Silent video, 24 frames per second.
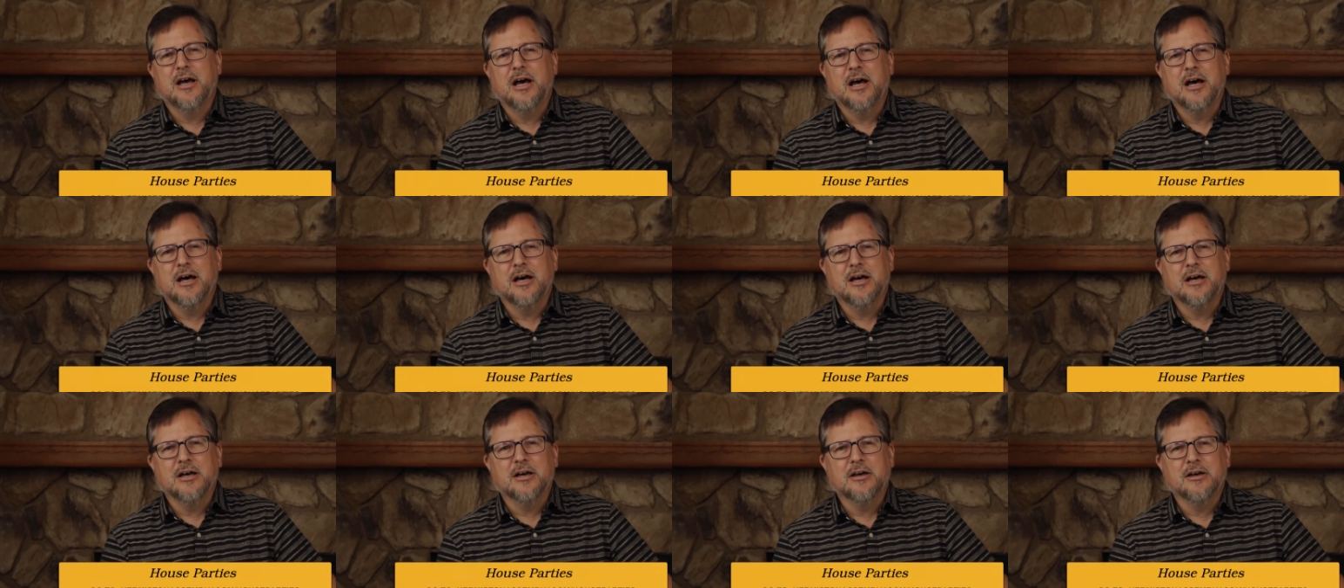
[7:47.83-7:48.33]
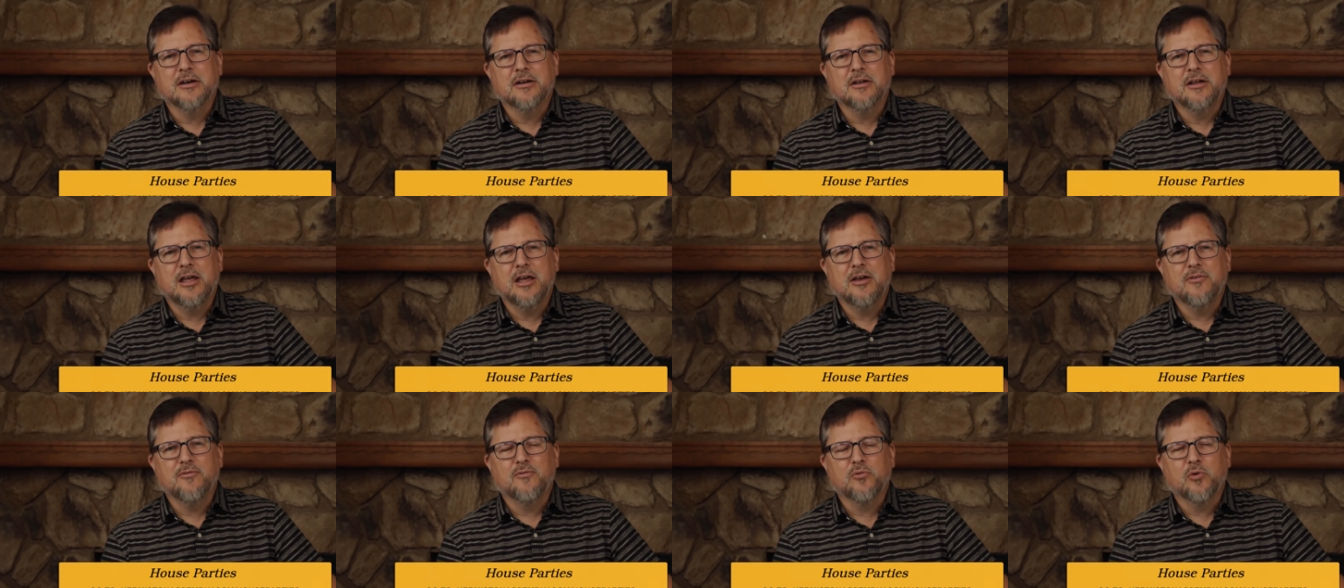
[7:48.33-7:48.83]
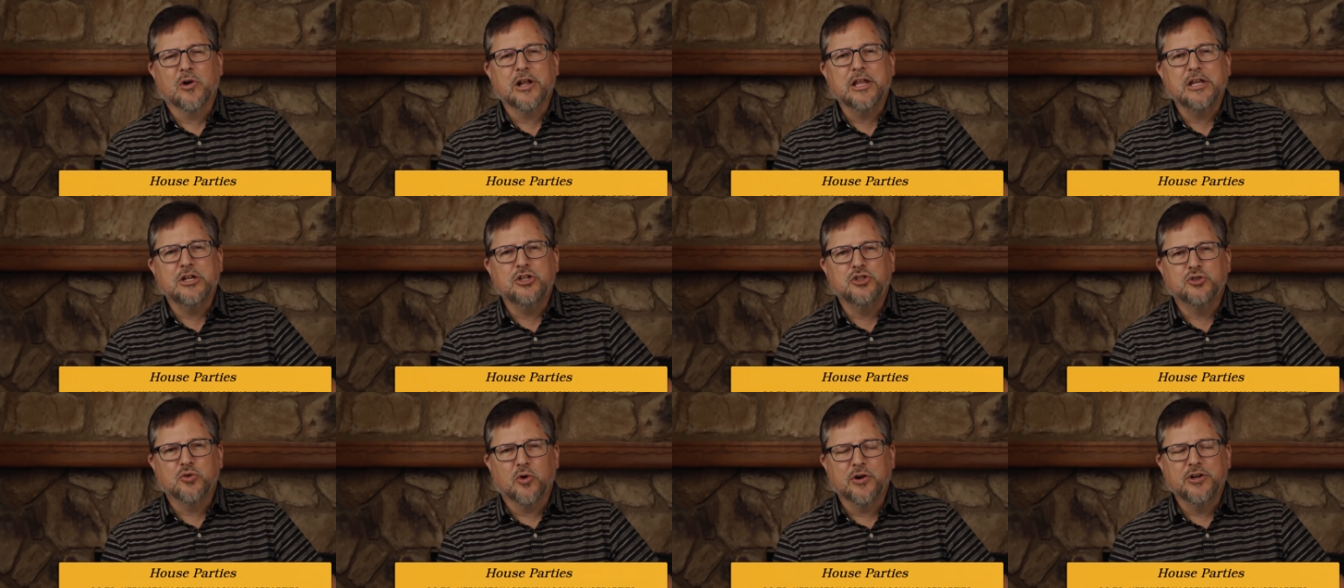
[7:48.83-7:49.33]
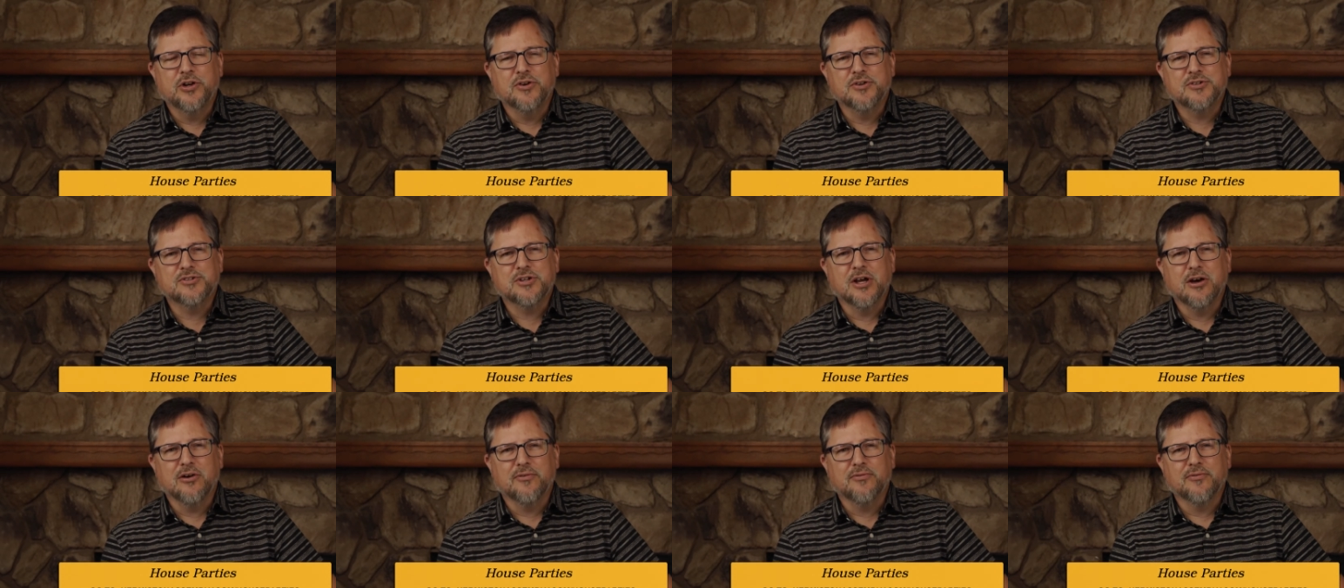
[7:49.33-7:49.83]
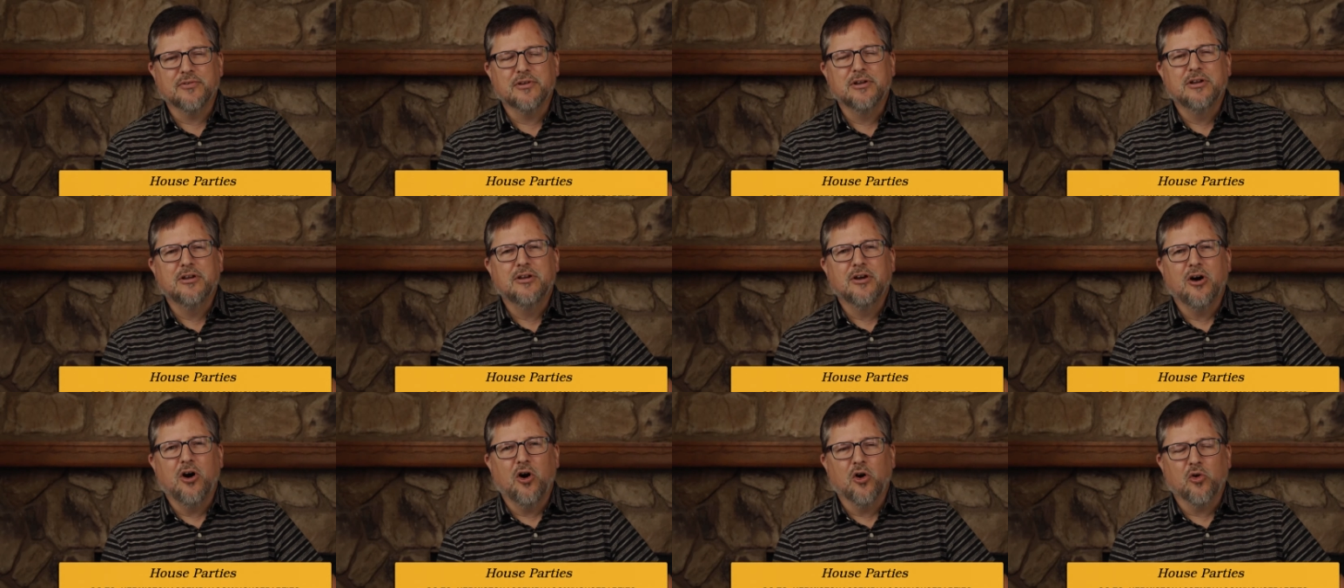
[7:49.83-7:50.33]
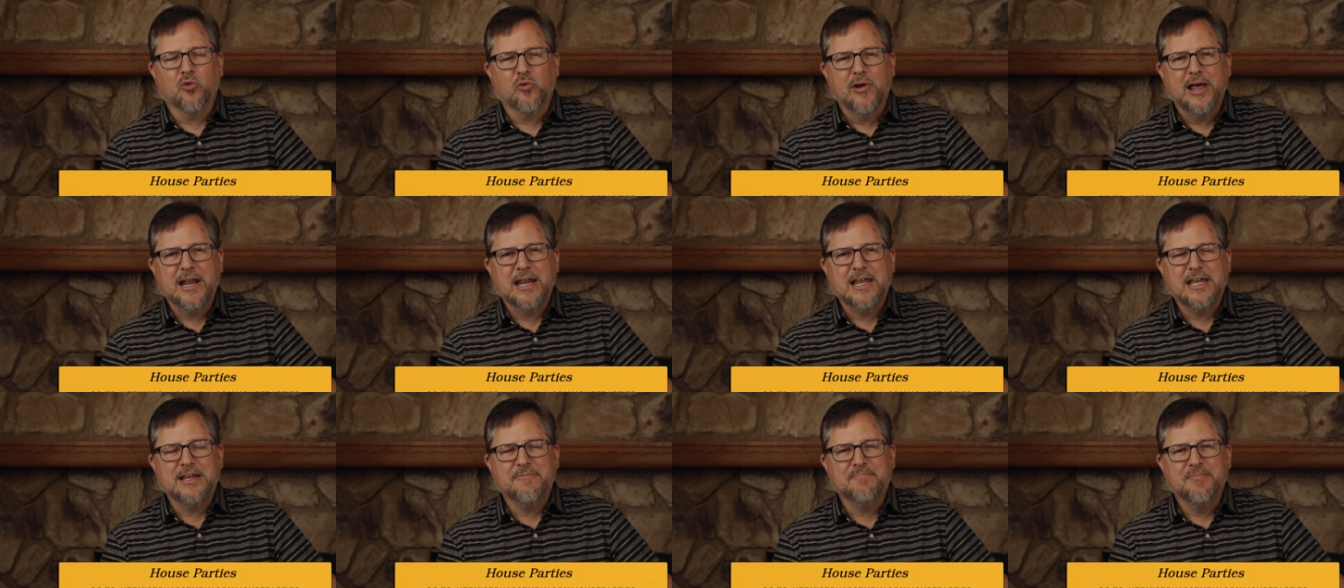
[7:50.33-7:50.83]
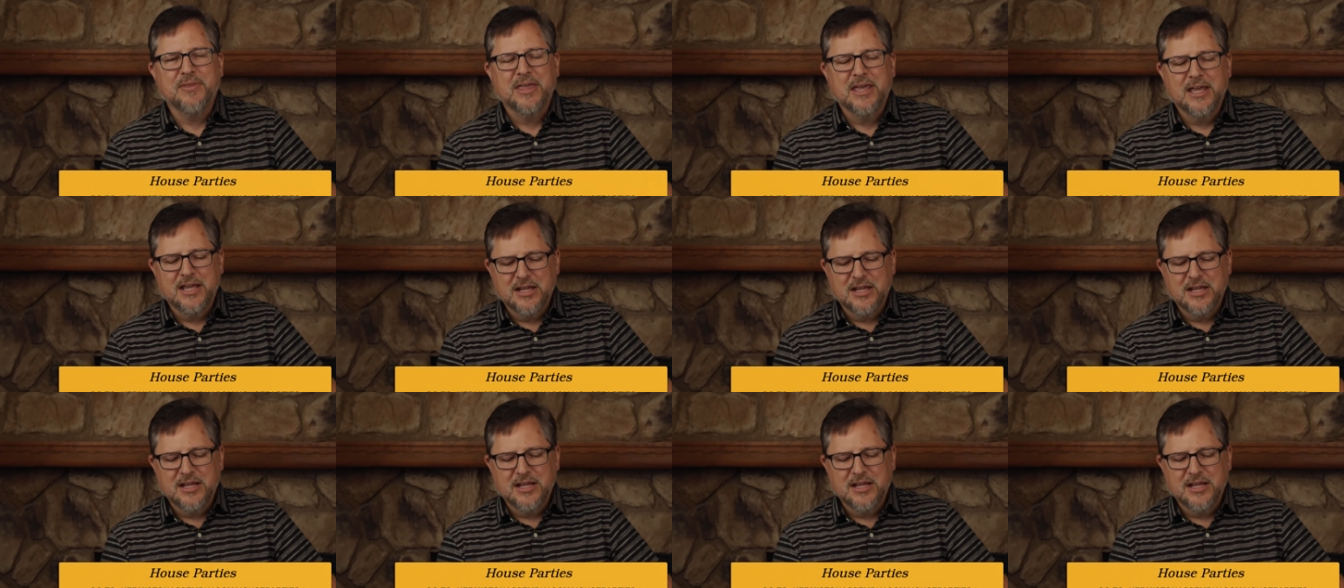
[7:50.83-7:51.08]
uh, have really enjoyed yourself already.